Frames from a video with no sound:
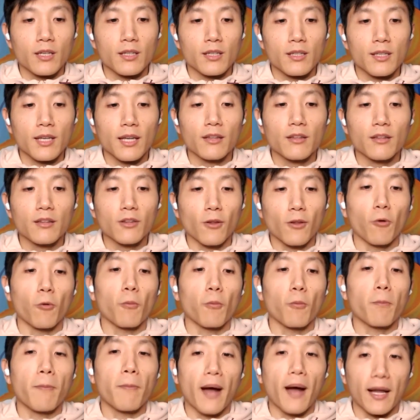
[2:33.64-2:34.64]
Yat
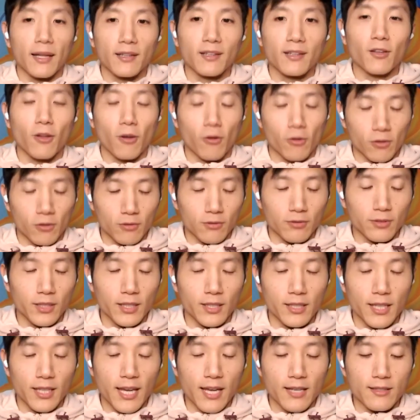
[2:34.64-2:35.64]
Dong Ba Dong
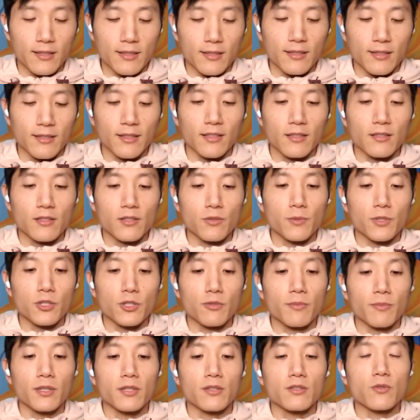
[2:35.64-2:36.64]
in Cantonese,
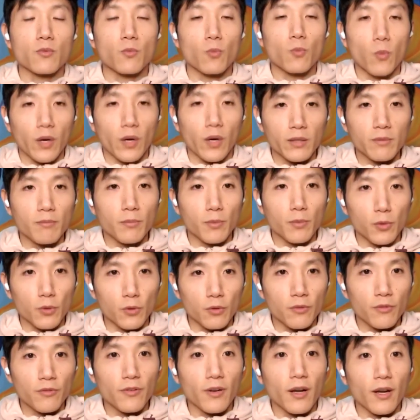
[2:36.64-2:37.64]
which means one
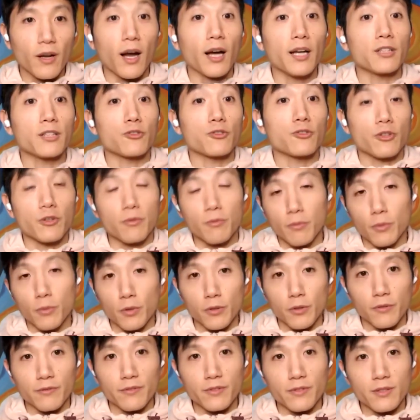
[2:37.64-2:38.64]
move, 100
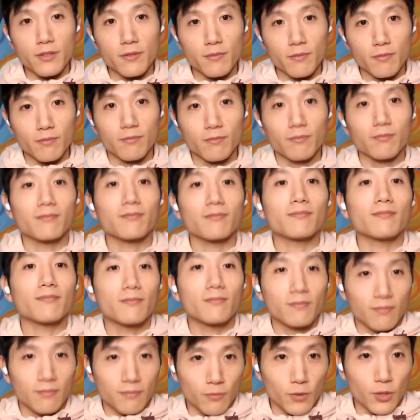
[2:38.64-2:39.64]
moves,
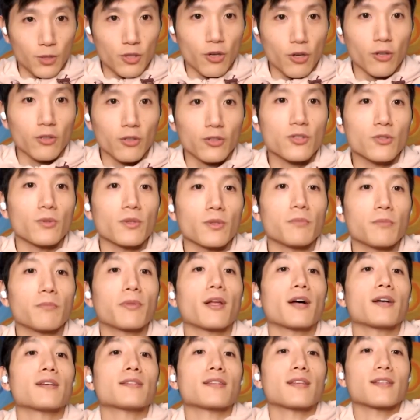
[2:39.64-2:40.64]
which also
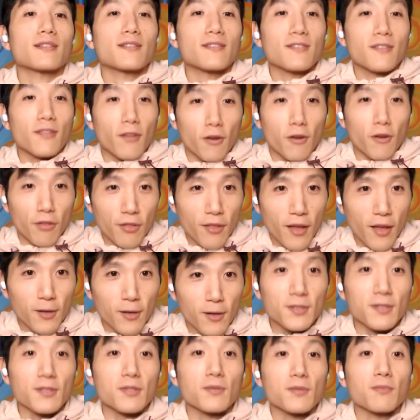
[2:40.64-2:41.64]
implies that there are
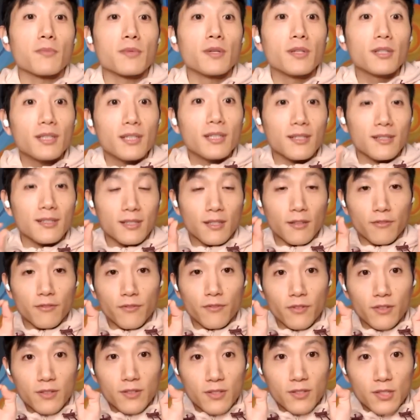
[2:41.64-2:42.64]
thousands, millions of
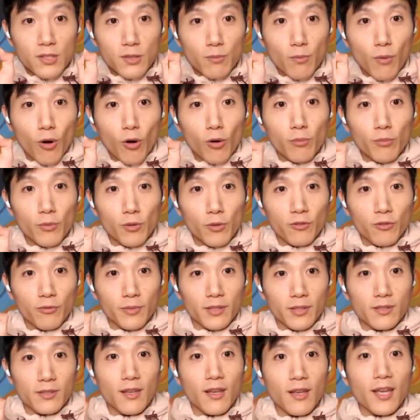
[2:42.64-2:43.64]
small
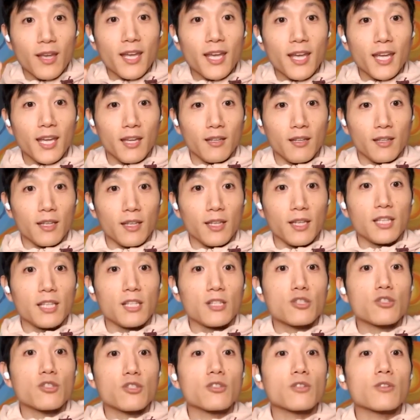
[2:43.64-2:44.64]
movements in
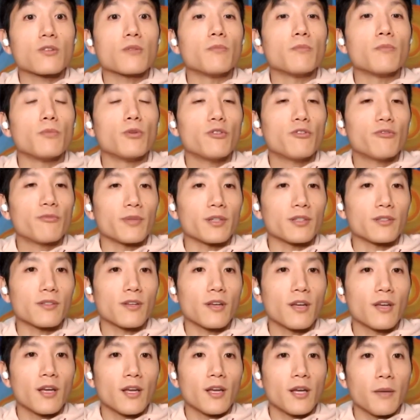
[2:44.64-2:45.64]
each movement.
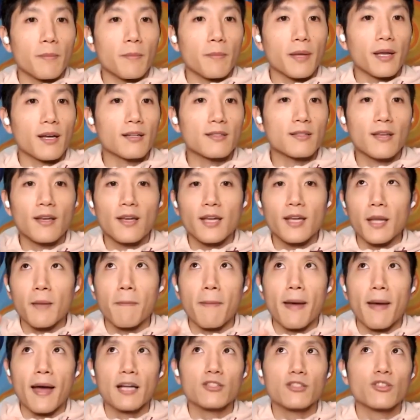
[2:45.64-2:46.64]
Because
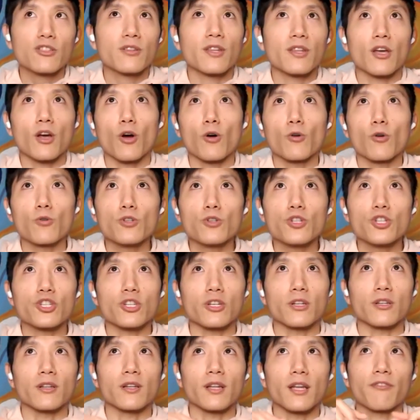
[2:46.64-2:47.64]
imagine the
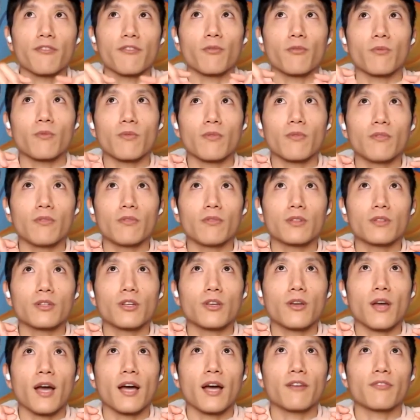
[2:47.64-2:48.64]
ocean, if
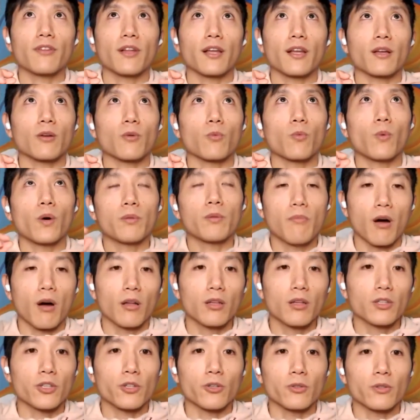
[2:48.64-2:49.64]
you have like one
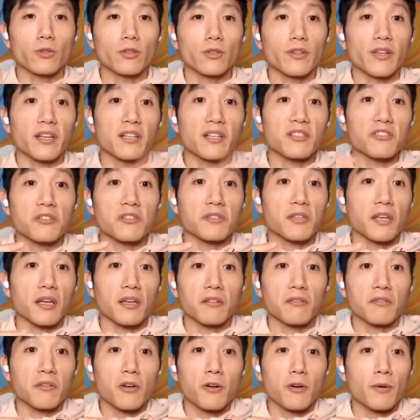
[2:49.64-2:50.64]
molecule that's just
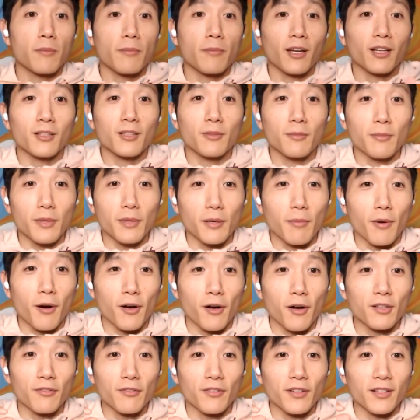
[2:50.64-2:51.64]
like, no, I'm not going to be a
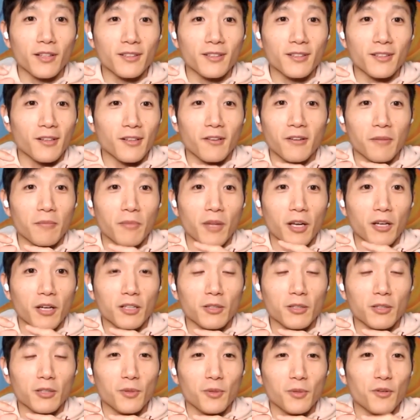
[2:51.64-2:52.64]
part of it, I'm not
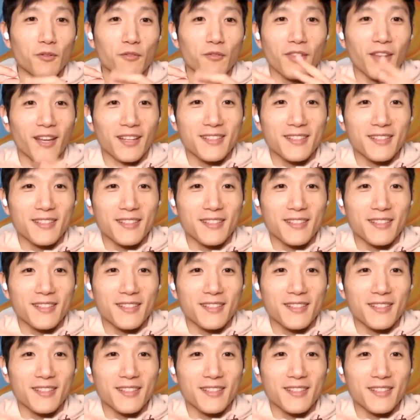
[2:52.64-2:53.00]
going to move.